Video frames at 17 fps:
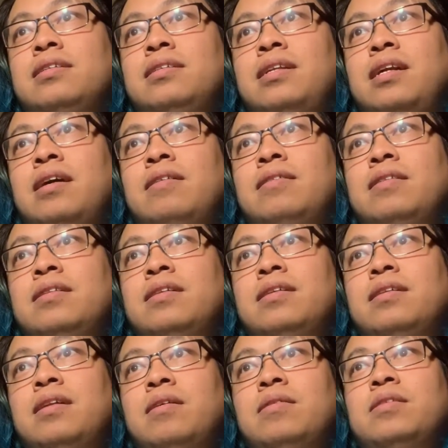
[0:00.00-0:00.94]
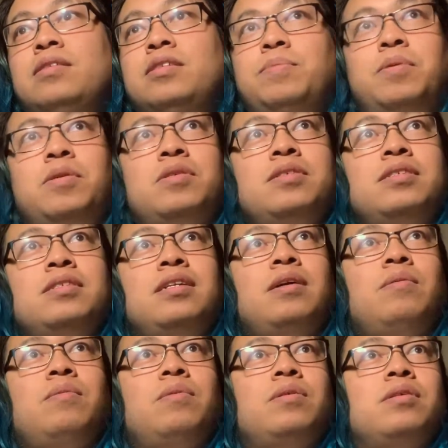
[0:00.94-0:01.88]
Now this person
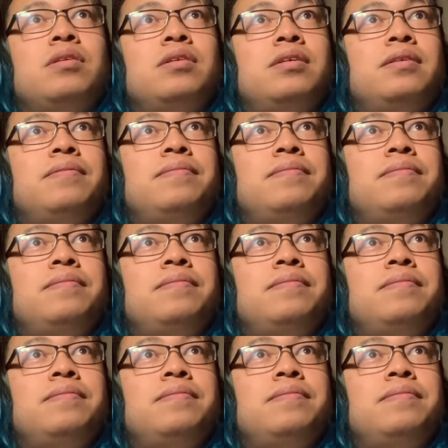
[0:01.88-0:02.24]
at work,